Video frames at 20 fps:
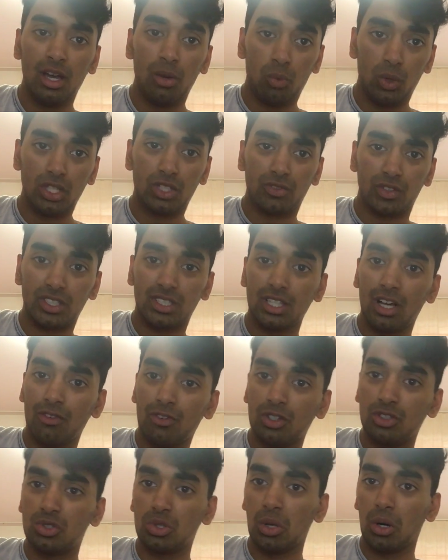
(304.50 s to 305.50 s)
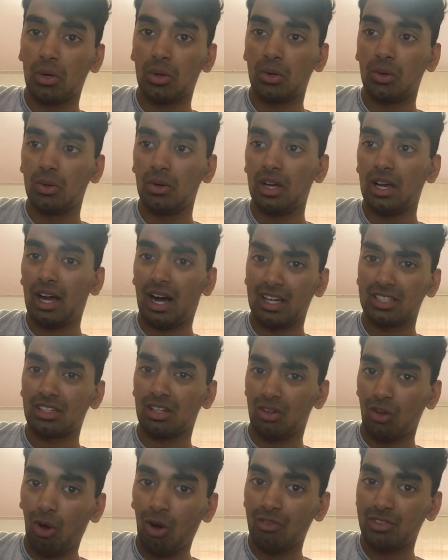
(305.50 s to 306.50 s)
which for Self Control has a
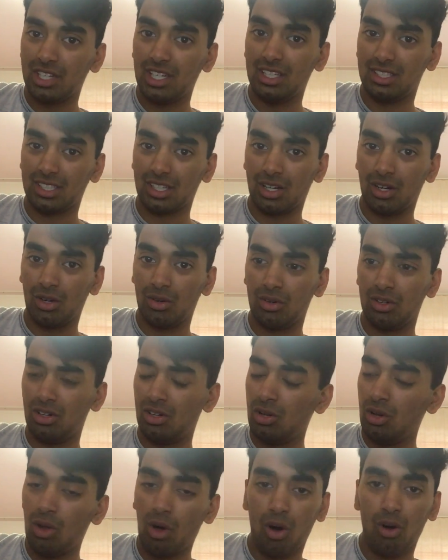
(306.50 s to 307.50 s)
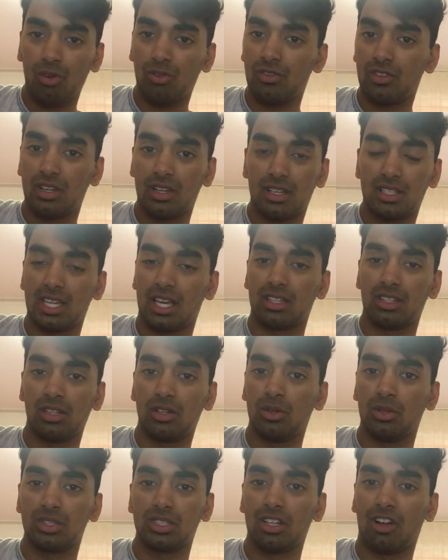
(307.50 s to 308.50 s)
lot of detail, a lot of
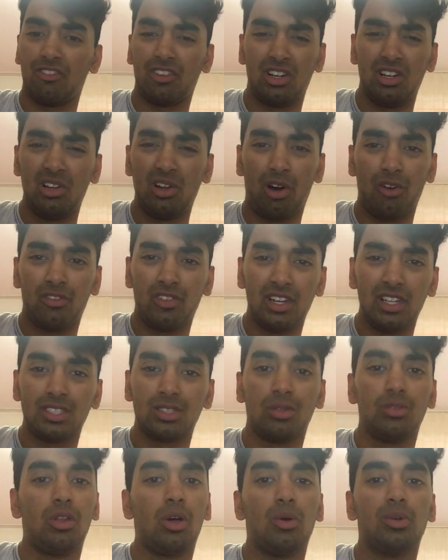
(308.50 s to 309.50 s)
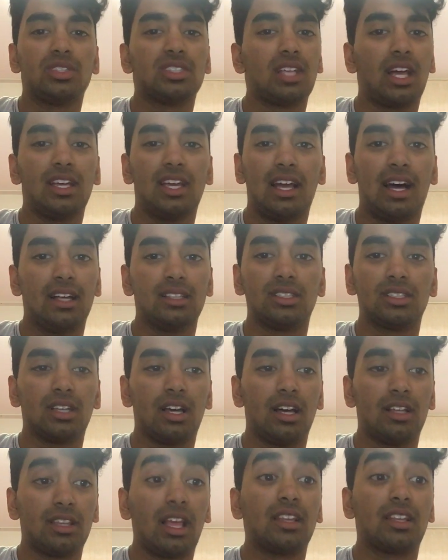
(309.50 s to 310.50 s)
technical stuff, and a lot of little notes that he adds,
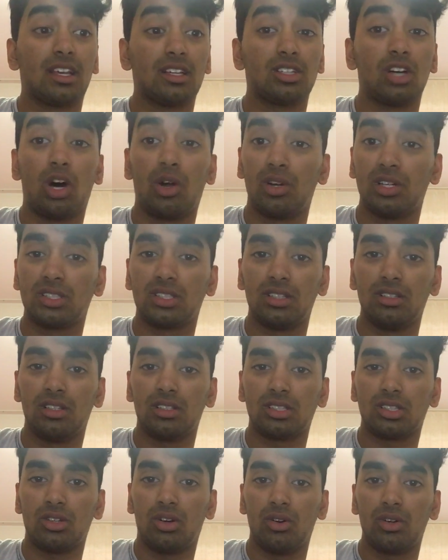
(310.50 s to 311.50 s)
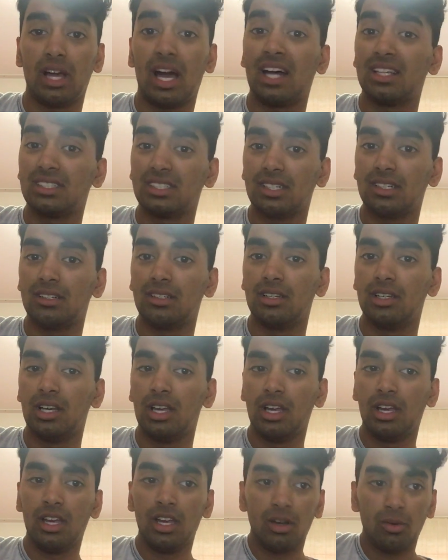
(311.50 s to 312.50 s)
that the guitarist in the song adds in,
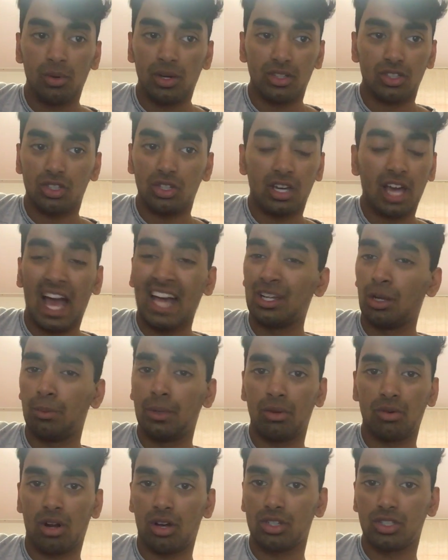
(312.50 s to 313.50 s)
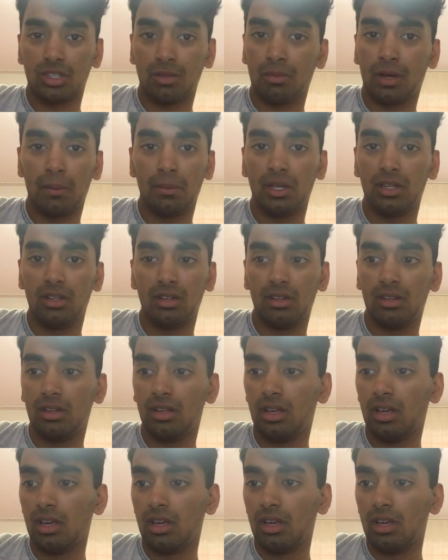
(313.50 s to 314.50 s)
which you cannot be rushed in my opinion.
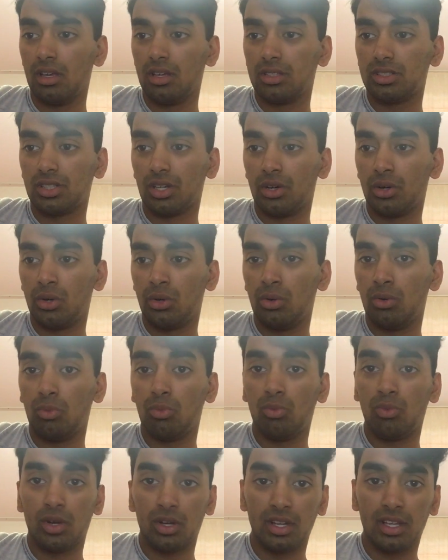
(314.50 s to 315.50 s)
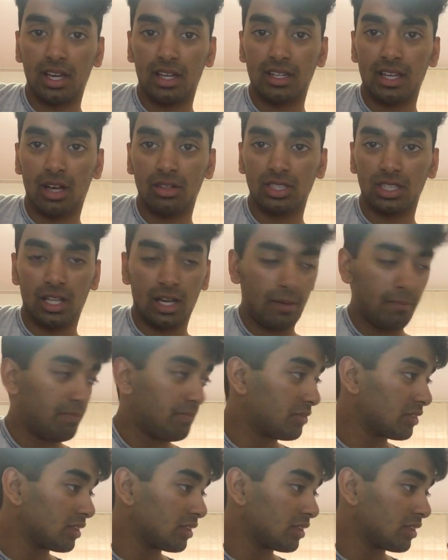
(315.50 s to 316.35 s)
So we're going to get down to that.